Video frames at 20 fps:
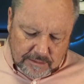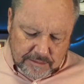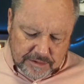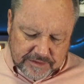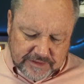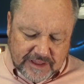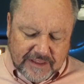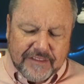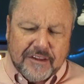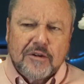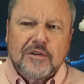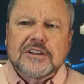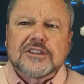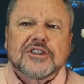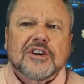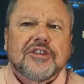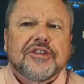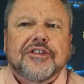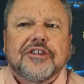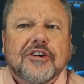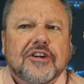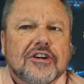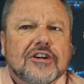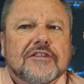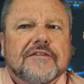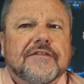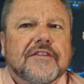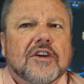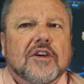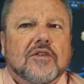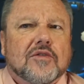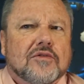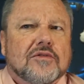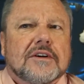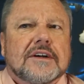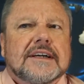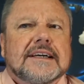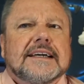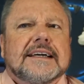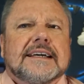But then there is a third view,
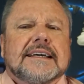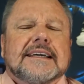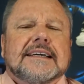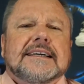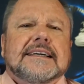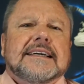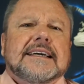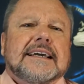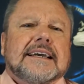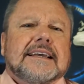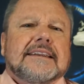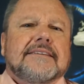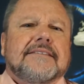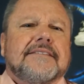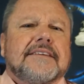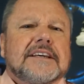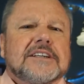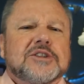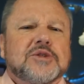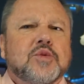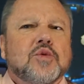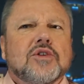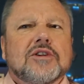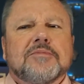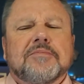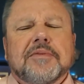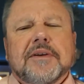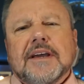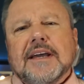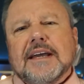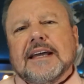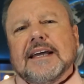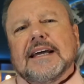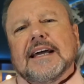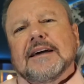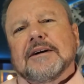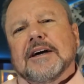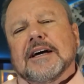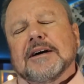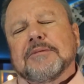and this would be
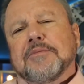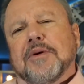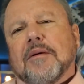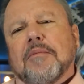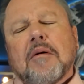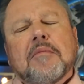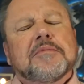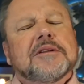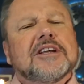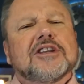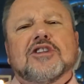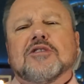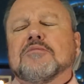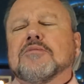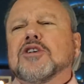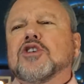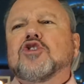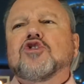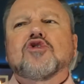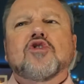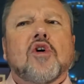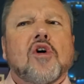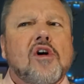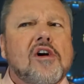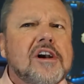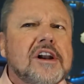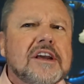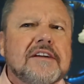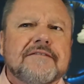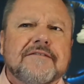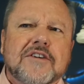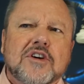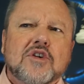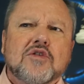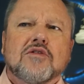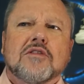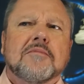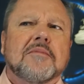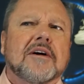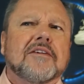probably the majority
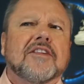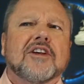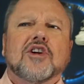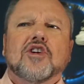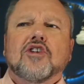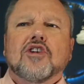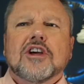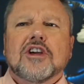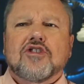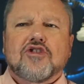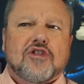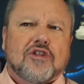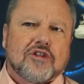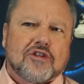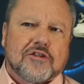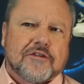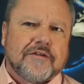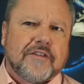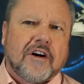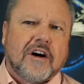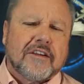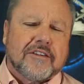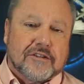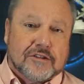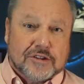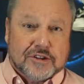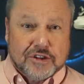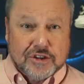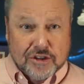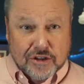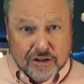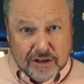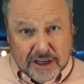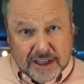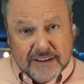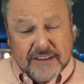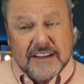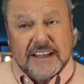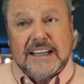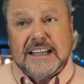view among the early church fathers,
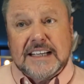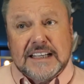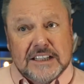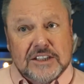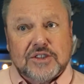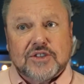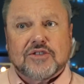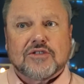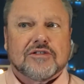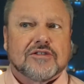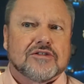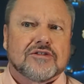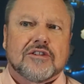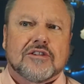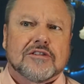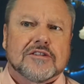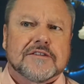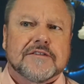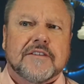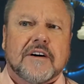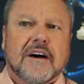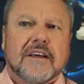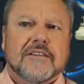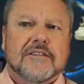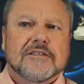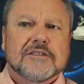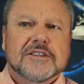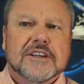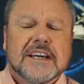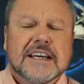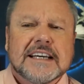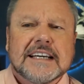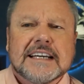certainly the Eastern church fathers,